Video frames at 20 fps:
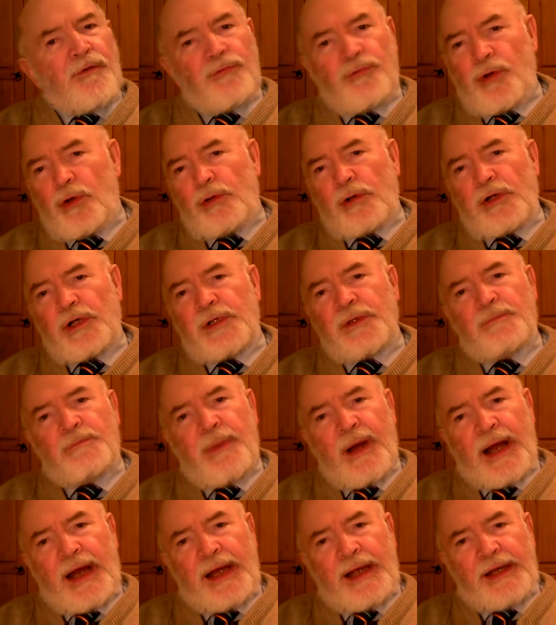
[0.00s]
ruled
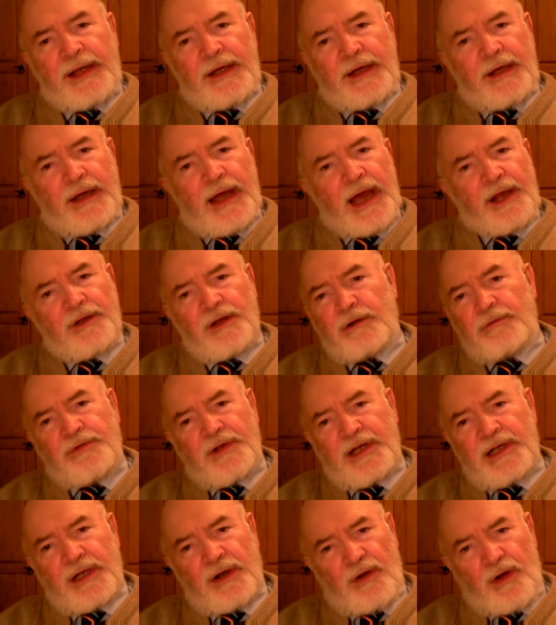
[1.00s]
by Adolf
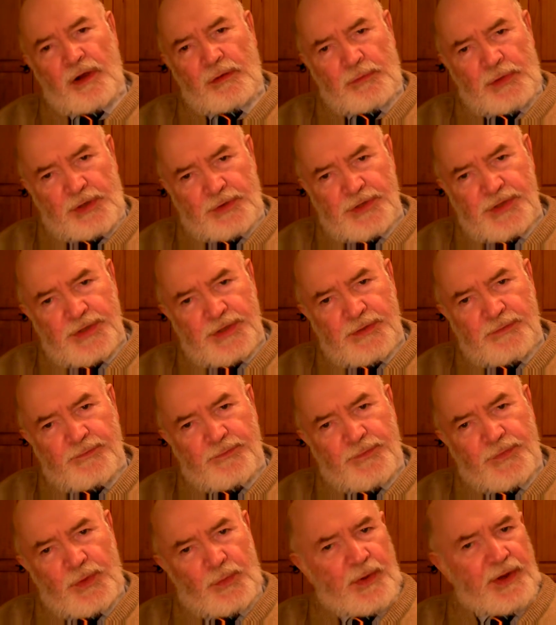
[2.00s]
Hitler almost,
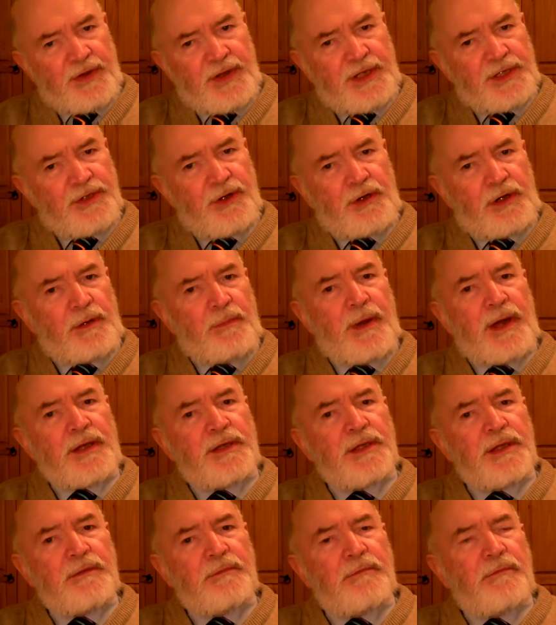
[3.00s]
the way they talk about
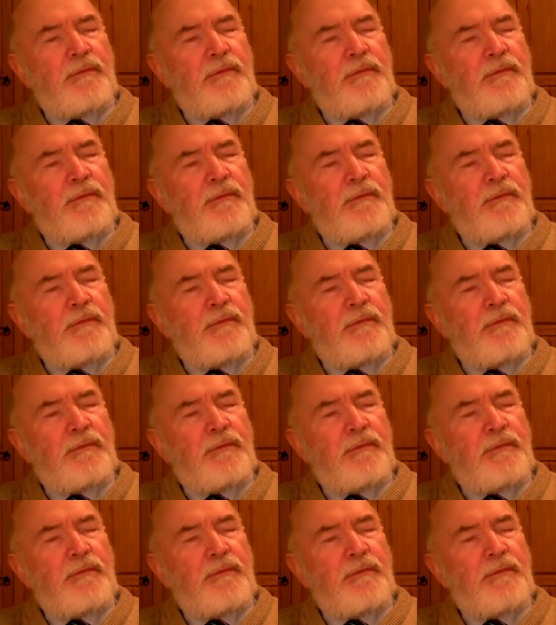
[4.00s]
it.